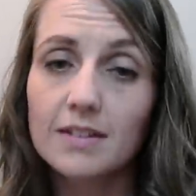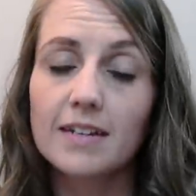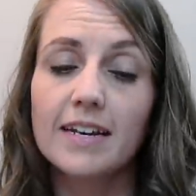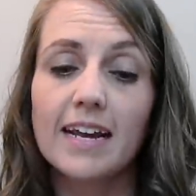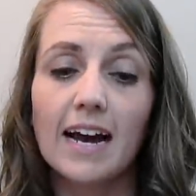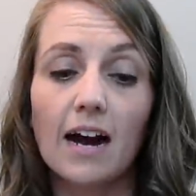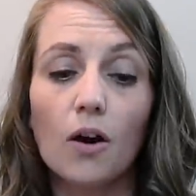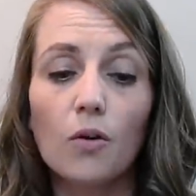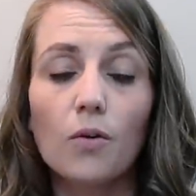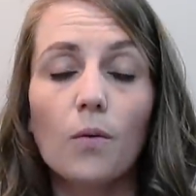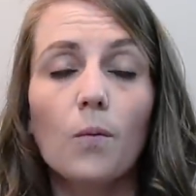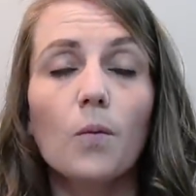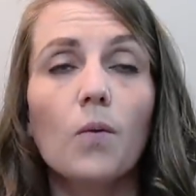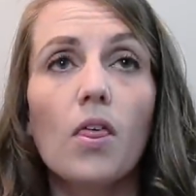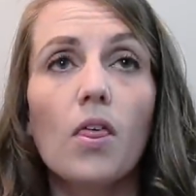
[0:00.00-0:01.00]
Now,
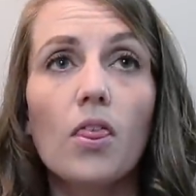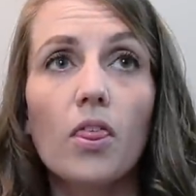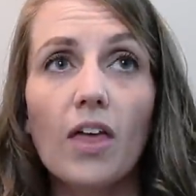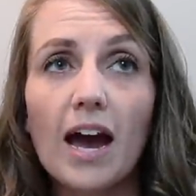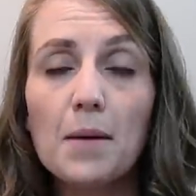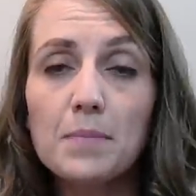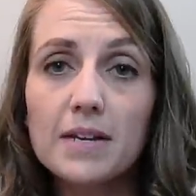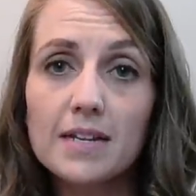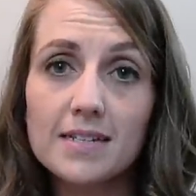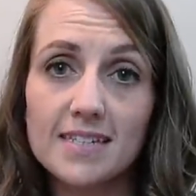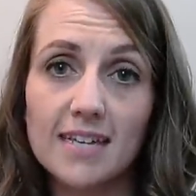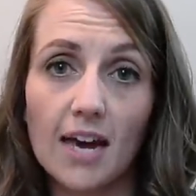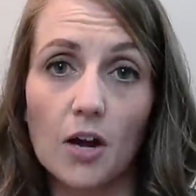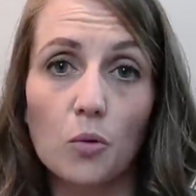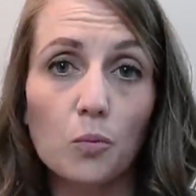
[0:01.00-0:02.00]
that being
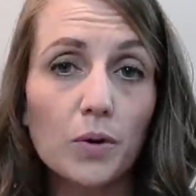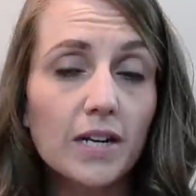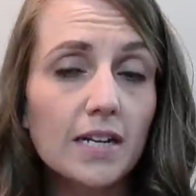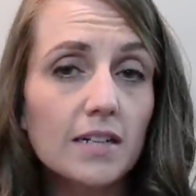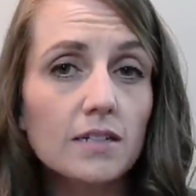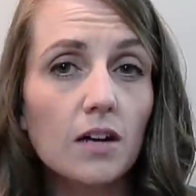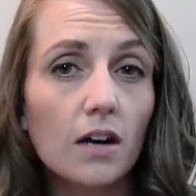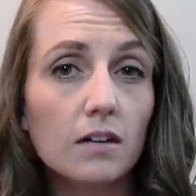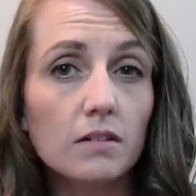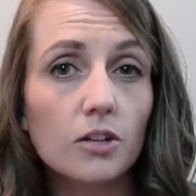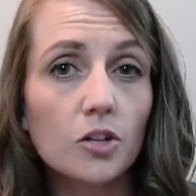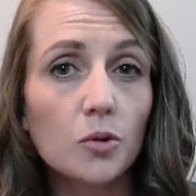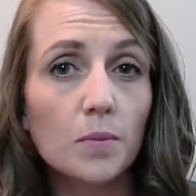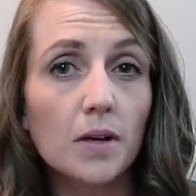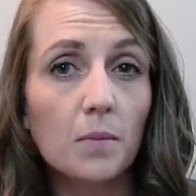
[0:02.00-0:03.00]
said, we need to talk a
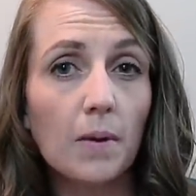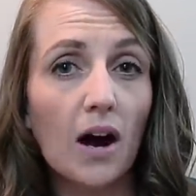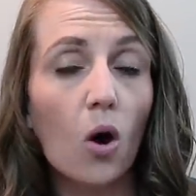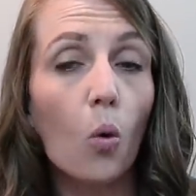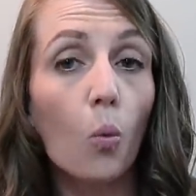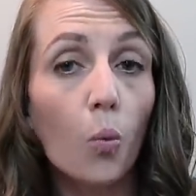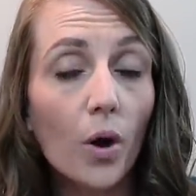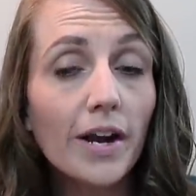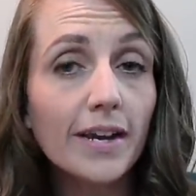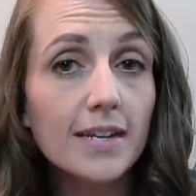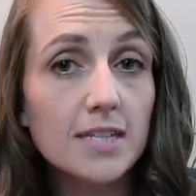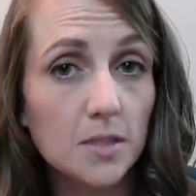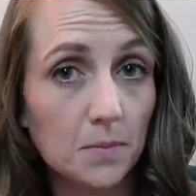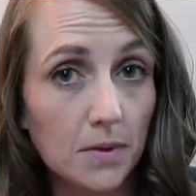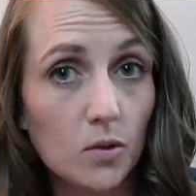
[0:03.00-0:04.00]
little bit about what
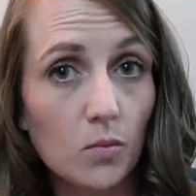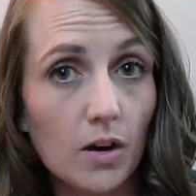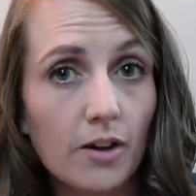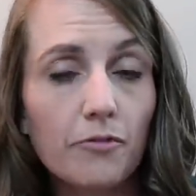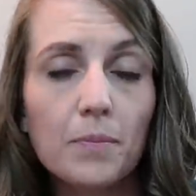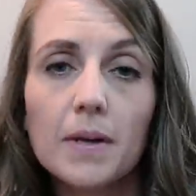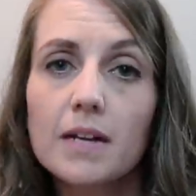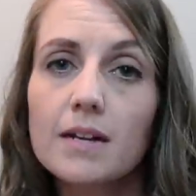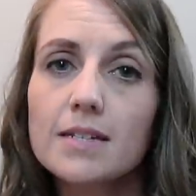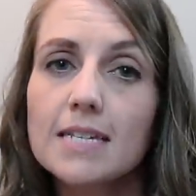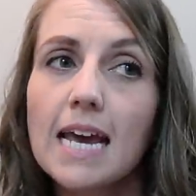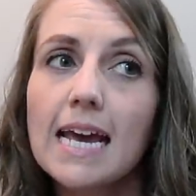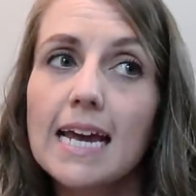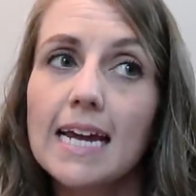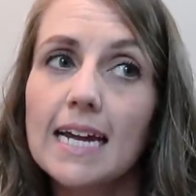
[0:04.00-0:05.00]
is a midwife because
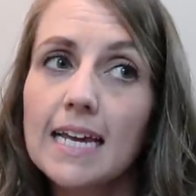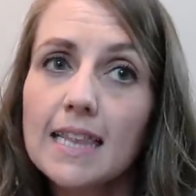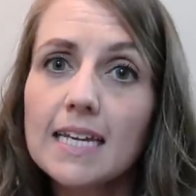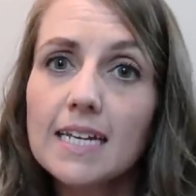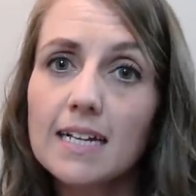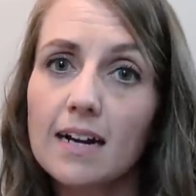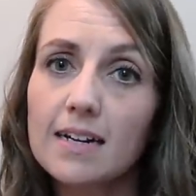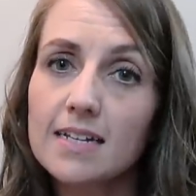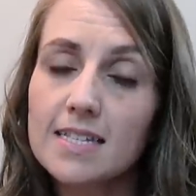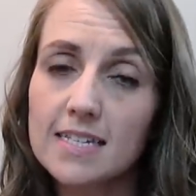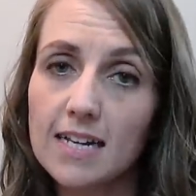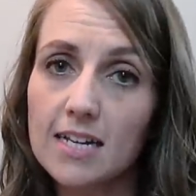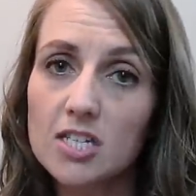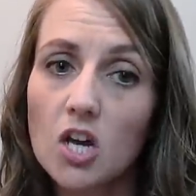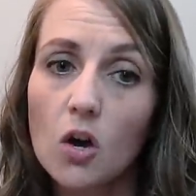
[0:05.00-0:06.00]
in the United
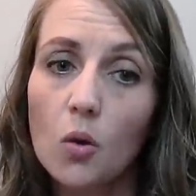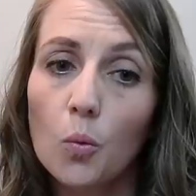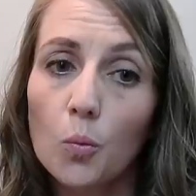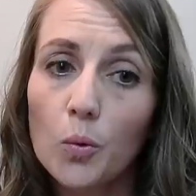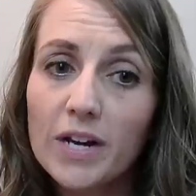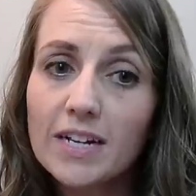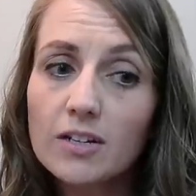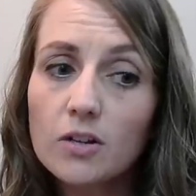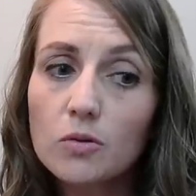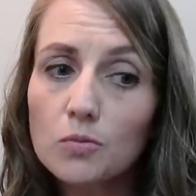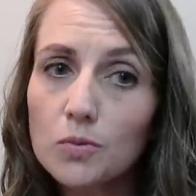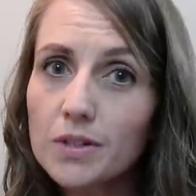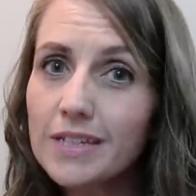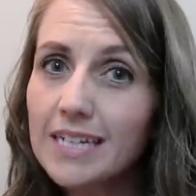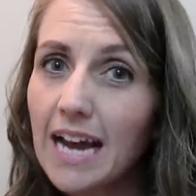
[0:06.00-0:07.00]
States, we don't
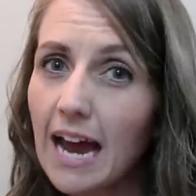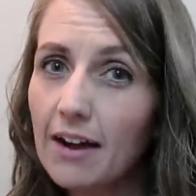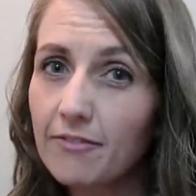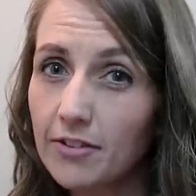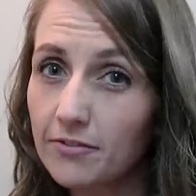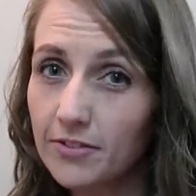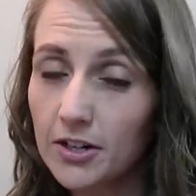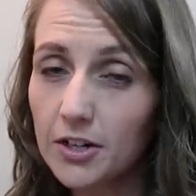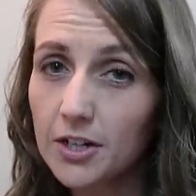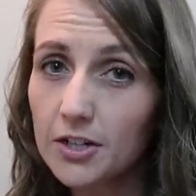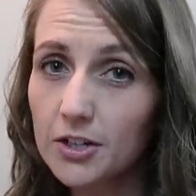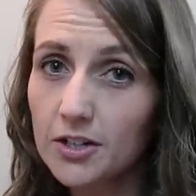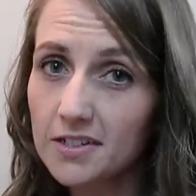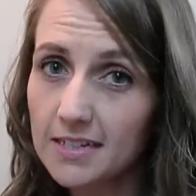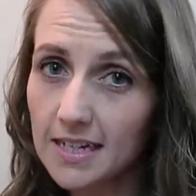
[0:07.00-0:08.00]
really have a very
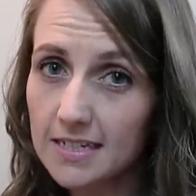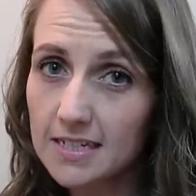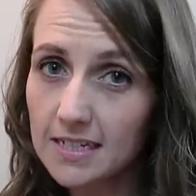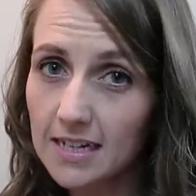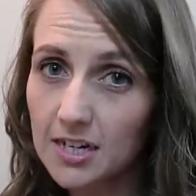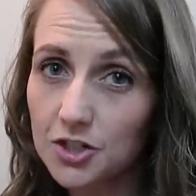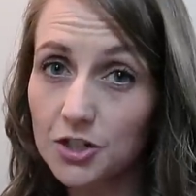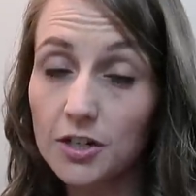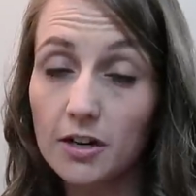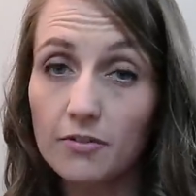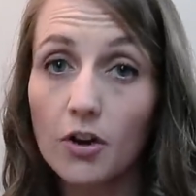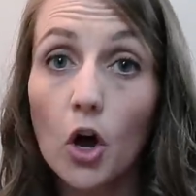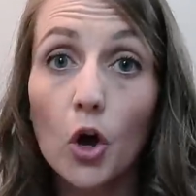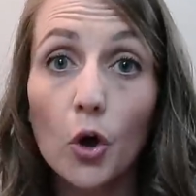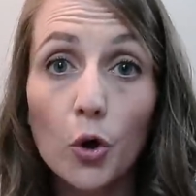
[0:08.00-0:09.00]
good designation
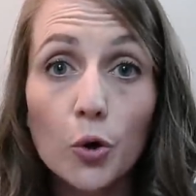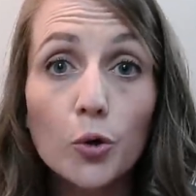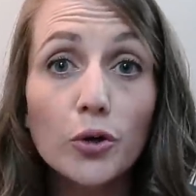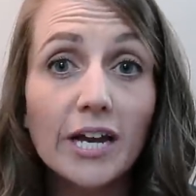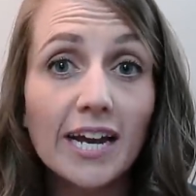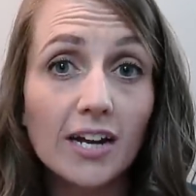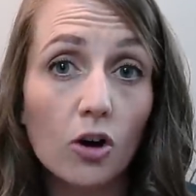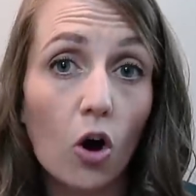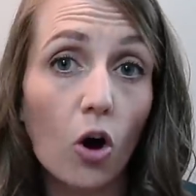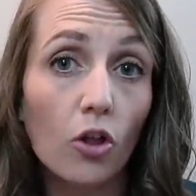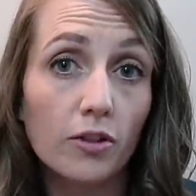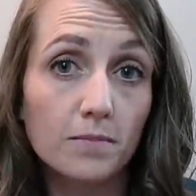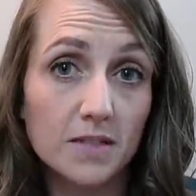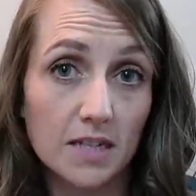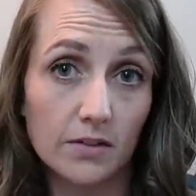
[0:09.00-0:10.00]
of who can call
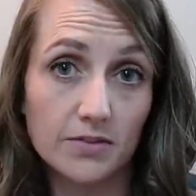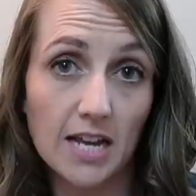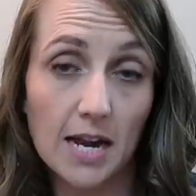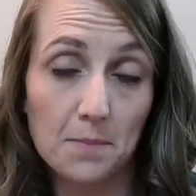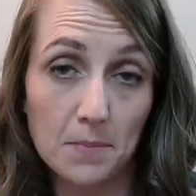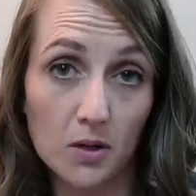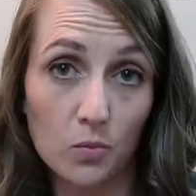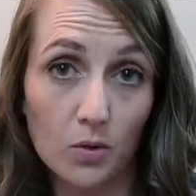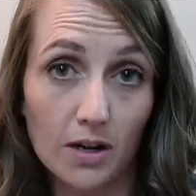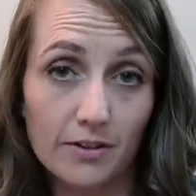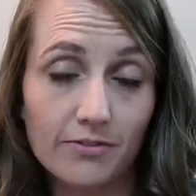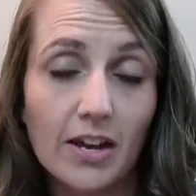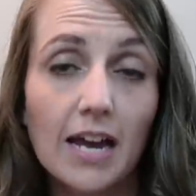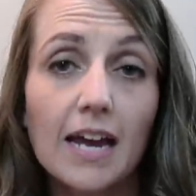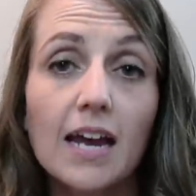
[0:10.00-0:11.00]
themselves a midwife.